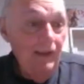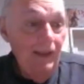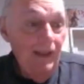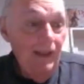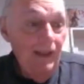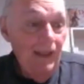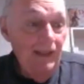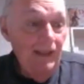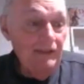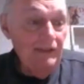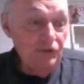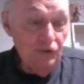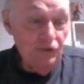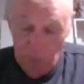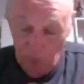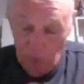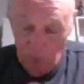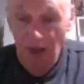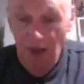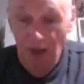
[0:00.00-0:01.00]
And the
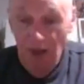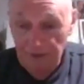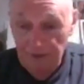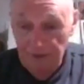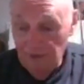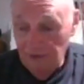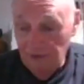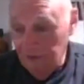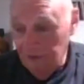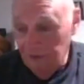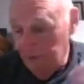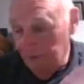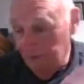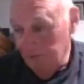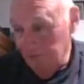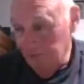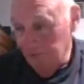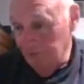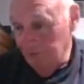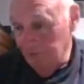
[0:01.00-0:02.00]
surprise,
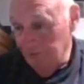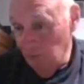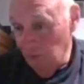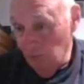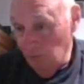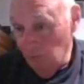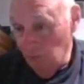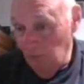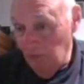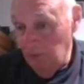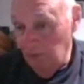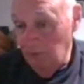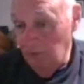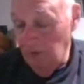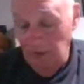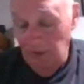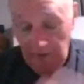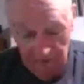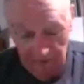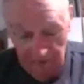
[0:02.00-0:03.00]

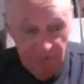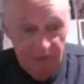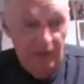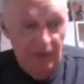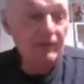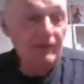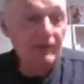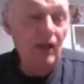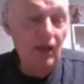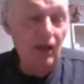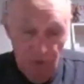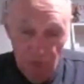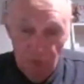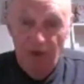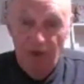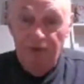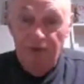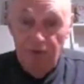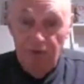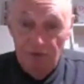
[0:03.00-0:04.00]
as on the
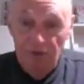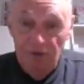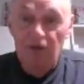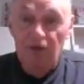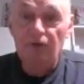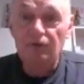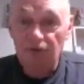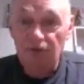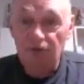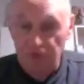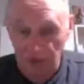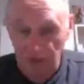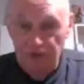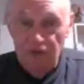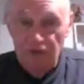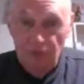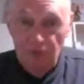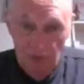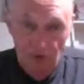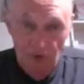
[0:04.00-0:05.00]
record, good
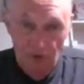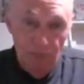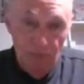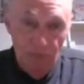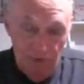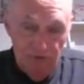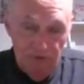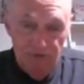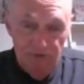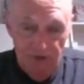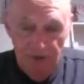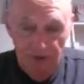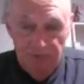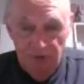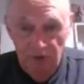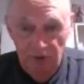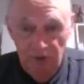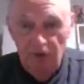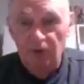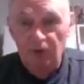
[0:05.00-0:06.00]
night, sweetheart. Well, it's time
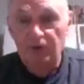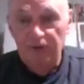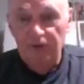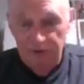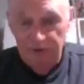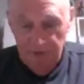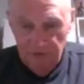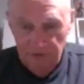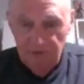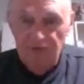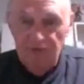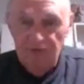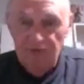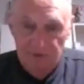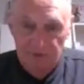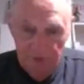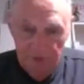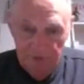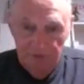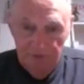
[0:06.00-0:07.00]
to go. And then there's
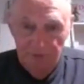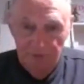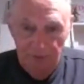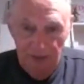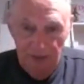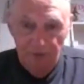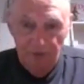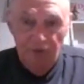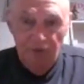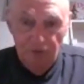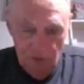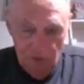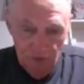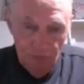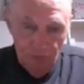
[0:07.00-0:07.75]
the background.